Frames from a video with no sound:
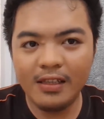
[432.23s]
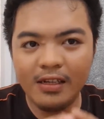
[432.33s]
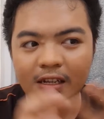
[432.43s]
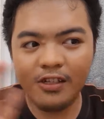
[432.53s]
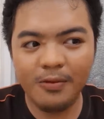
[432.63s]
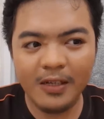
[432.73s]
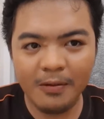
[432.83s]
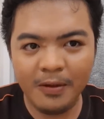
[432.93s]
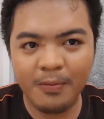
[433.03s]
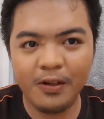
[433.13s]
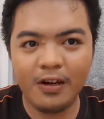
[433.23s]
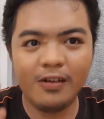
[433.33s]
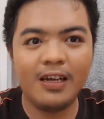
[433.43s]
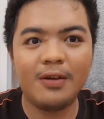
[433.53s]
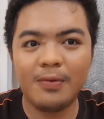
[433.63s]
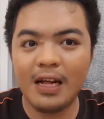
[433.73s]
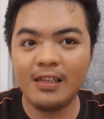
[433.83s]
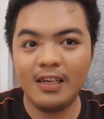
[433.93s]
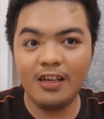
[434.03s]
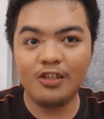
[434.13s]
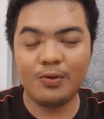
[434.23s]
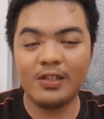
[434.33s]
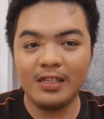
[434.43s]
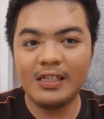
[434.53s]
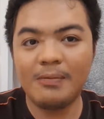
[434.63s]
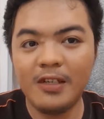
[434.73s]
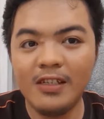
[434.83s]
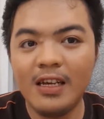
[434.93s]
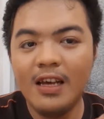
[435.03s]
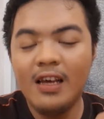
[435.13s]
the LGBT people are, like, rallying towards acceptance,